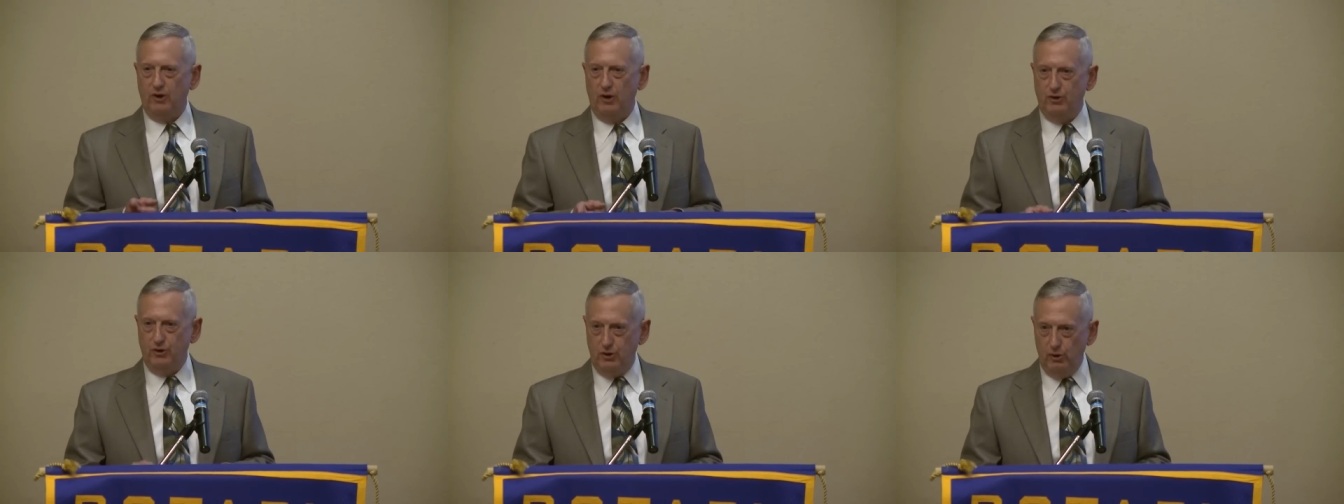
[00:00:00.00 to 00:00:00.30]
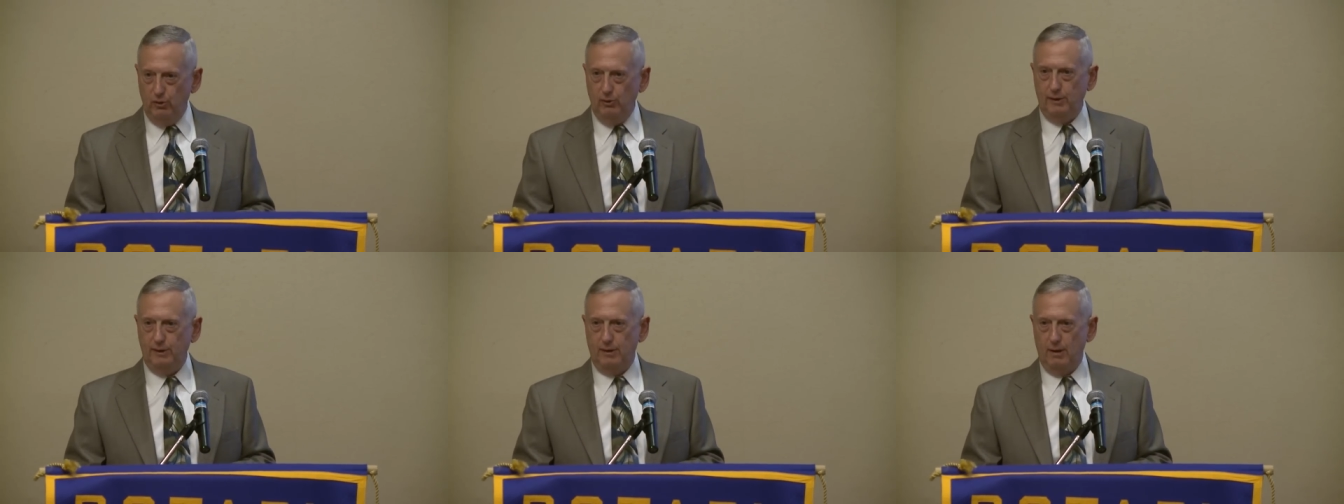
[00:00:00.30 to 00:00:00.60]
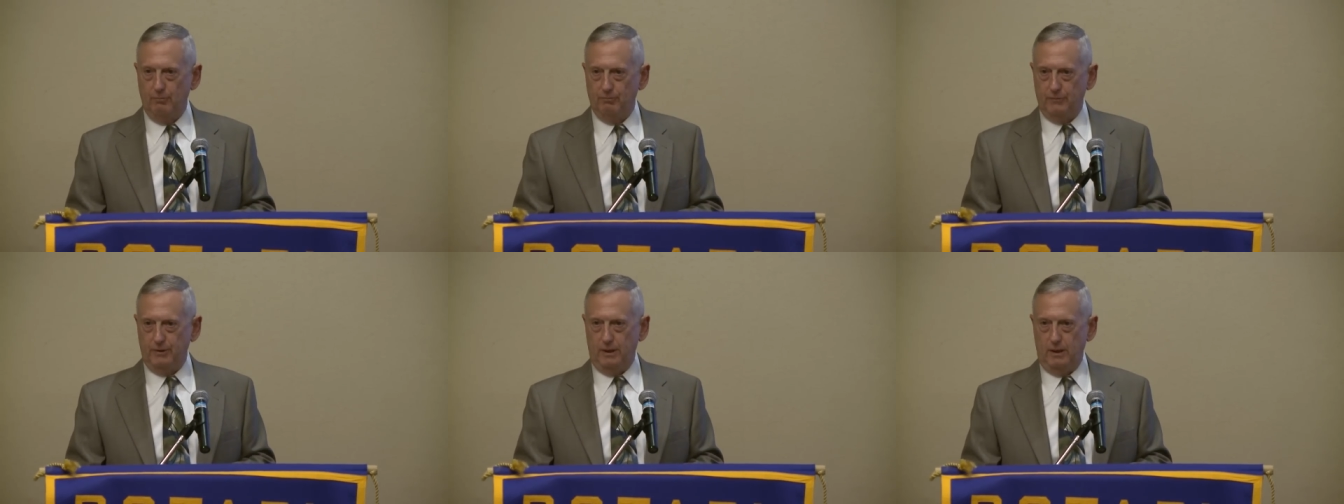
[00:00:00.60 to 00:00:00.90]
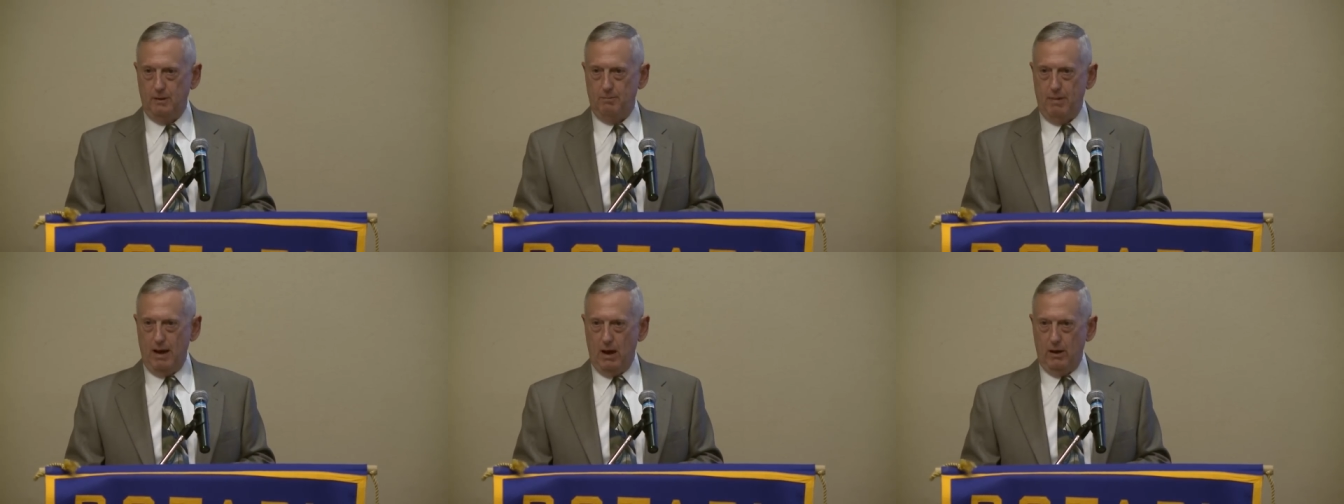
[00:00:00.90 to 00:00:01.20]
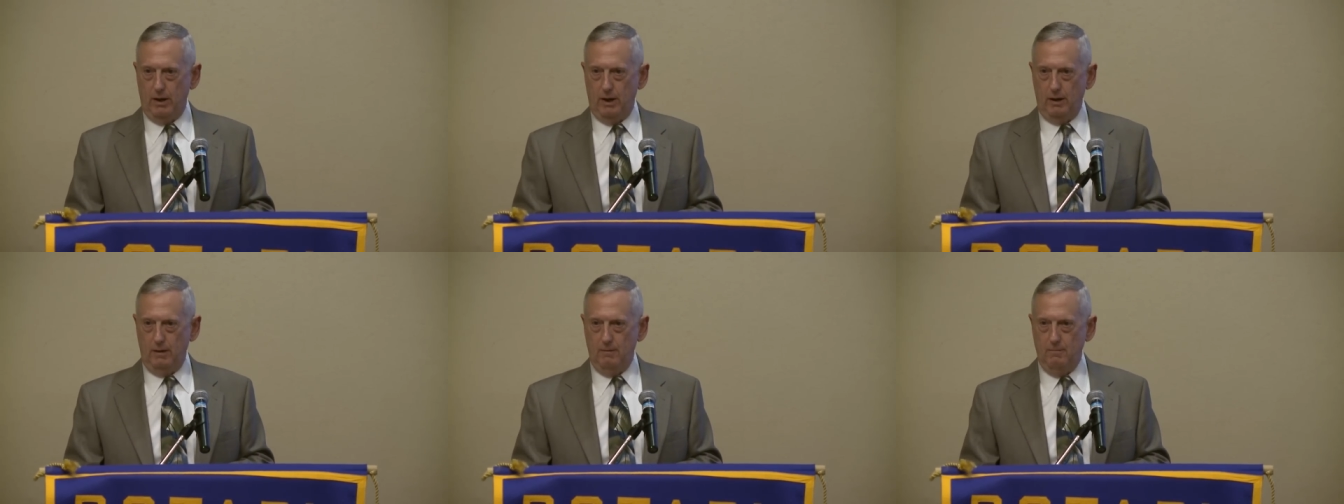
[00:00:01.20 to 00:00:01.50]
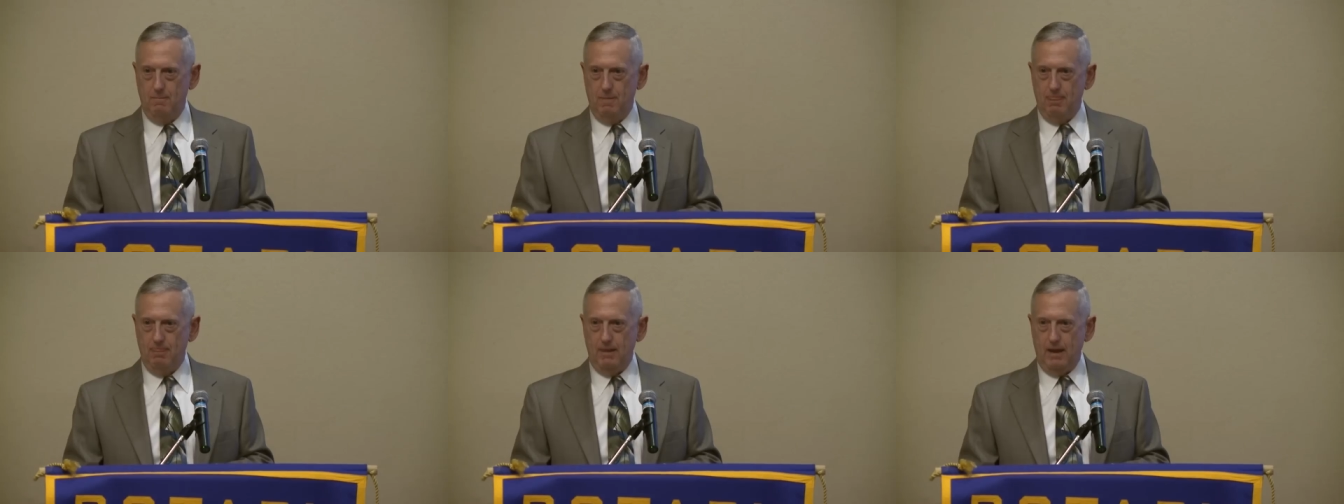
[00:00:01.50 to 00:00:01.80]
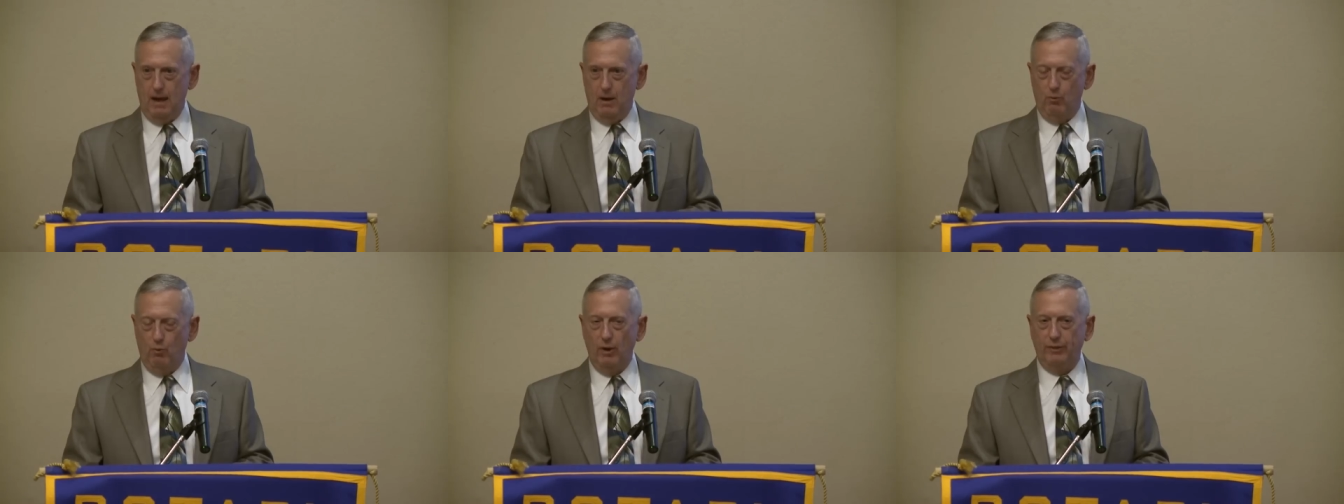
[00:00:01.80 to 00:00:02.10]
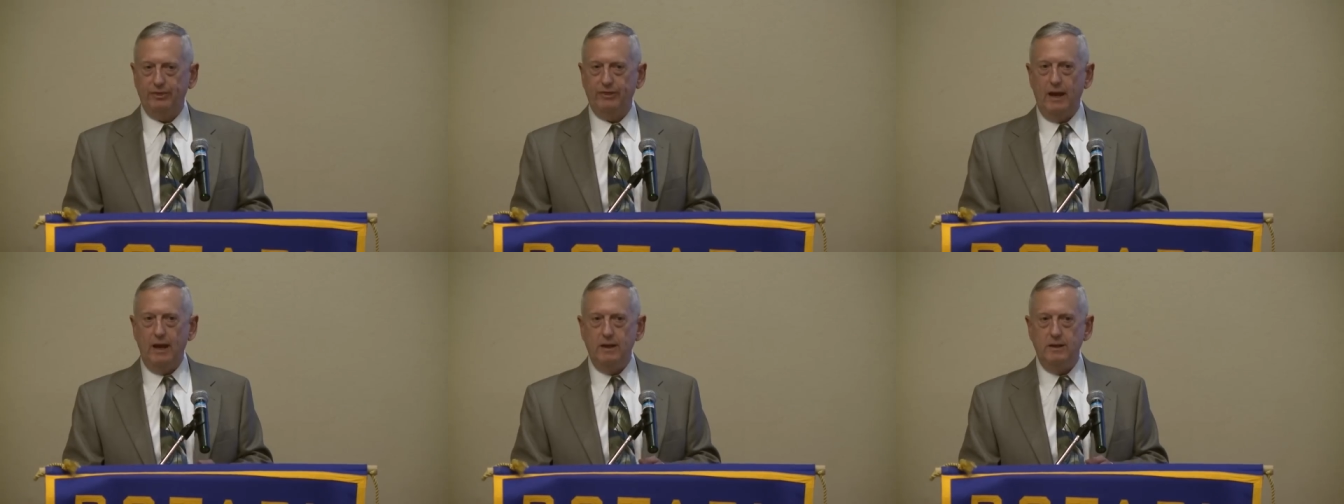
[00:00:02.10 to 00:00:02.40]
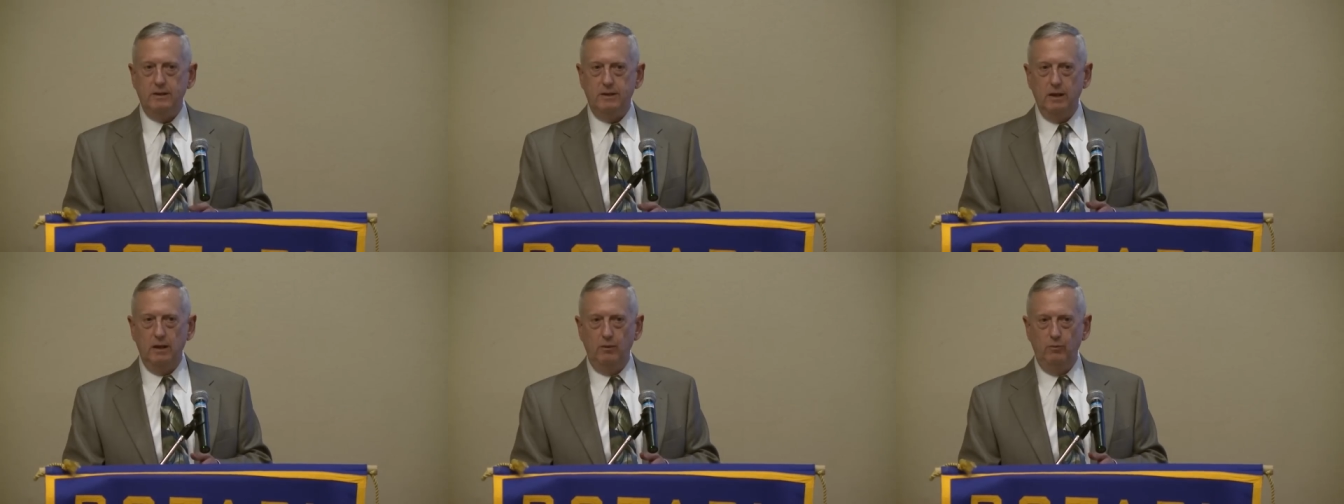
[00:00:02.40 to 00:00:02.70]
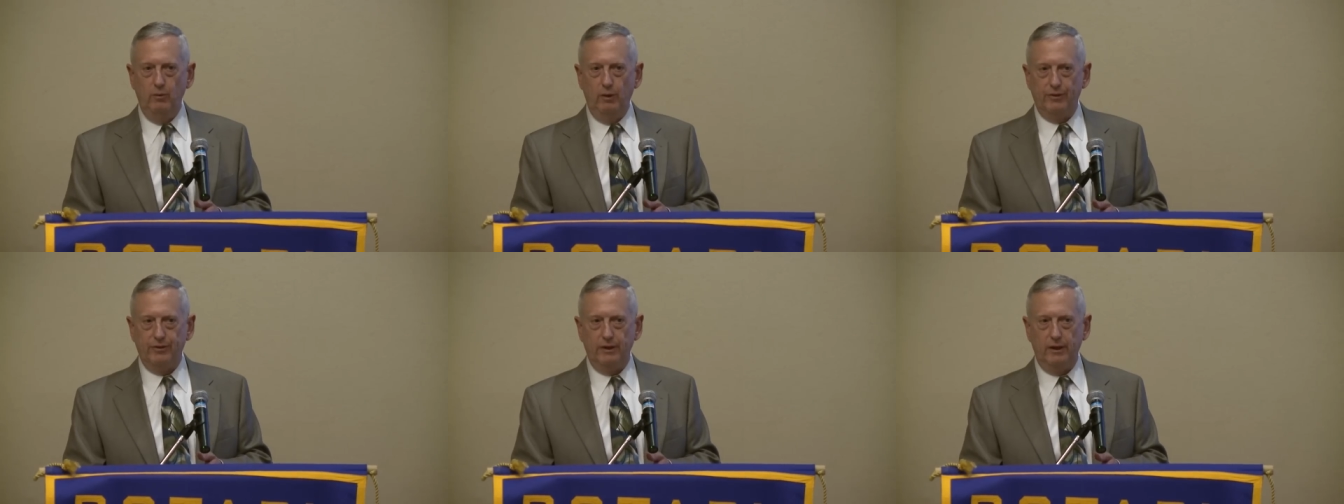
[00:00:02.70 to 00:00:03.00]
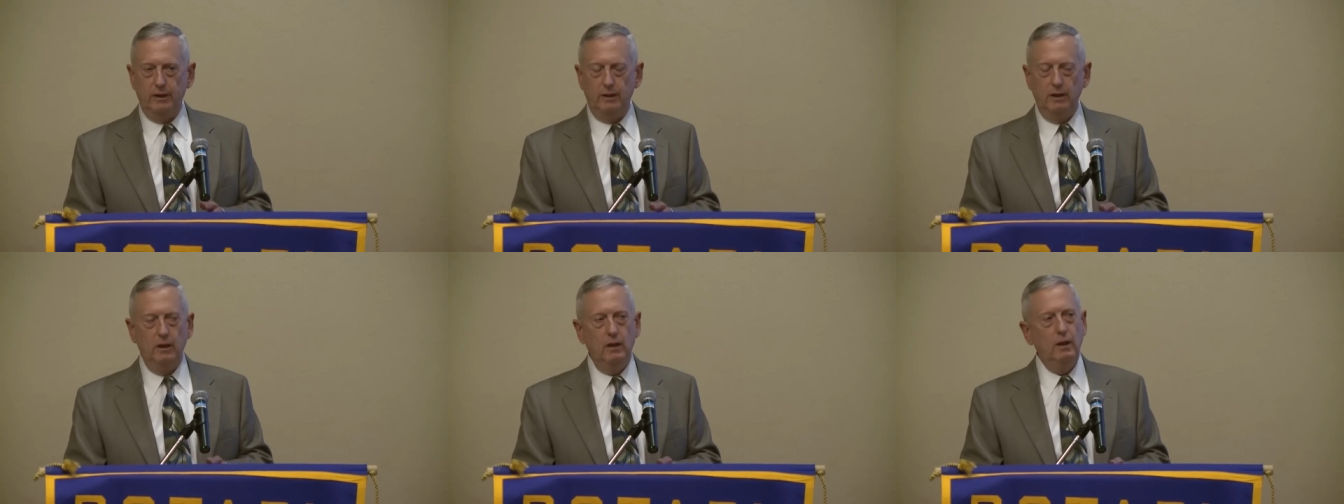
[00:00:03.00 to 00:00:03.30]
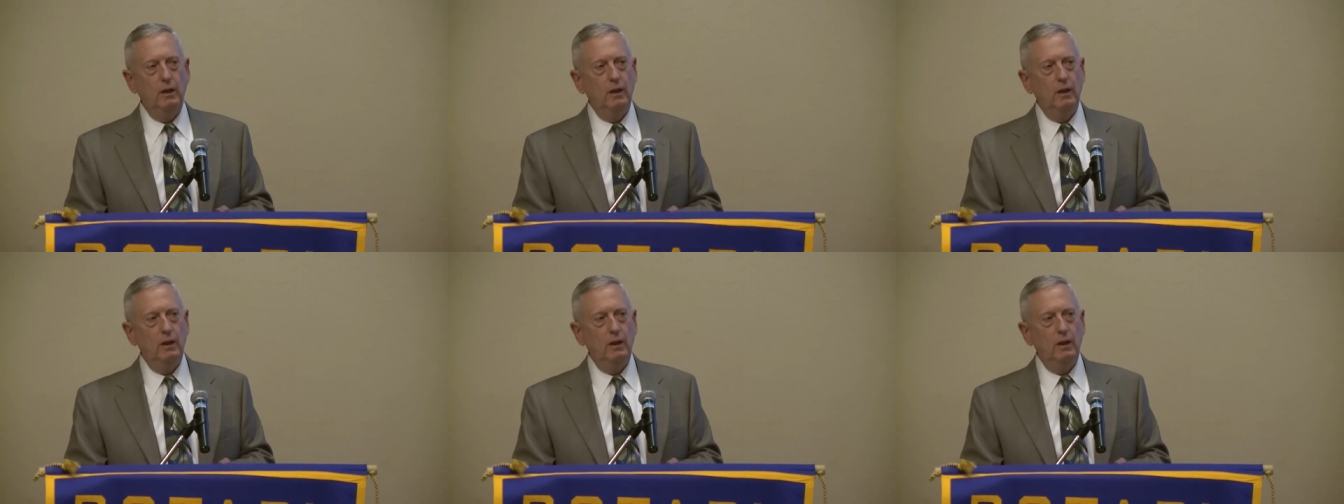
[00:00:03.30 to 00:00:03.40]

to do something about it. And what they did with it